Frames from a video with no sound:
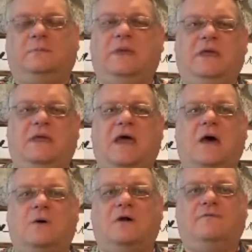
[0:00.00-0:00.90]
speak
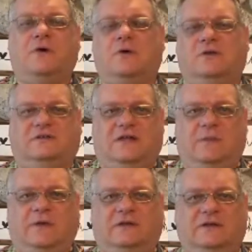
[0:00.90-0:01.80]
our focus
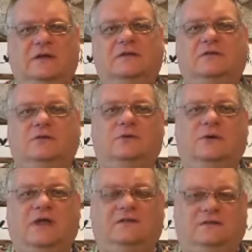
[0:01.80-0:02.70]
statement
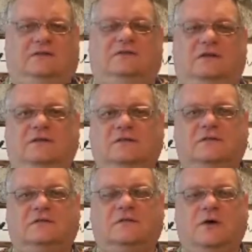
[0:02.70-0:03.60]
into
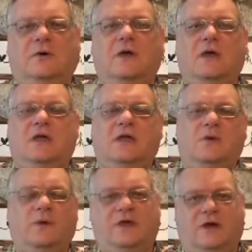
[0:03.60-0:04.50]
existence. So
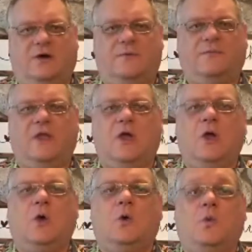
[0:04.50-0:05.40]
here we go.
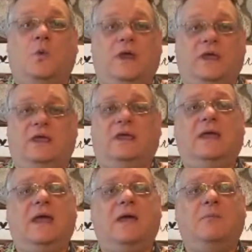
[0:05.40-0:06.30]

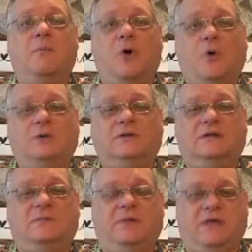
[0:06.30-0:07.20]
We
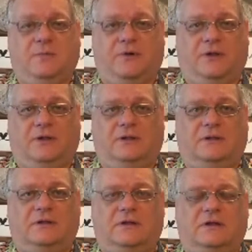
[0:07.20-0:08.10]
embolden people
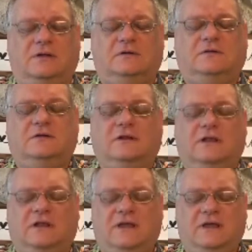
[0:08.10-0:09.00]
to
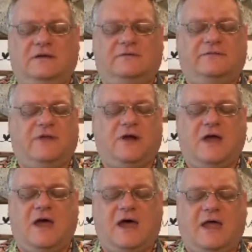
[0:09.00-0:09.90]
live their
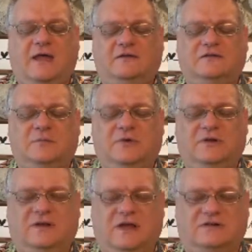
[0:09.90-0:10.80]
highest
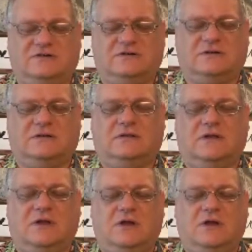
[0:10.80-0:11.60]
potential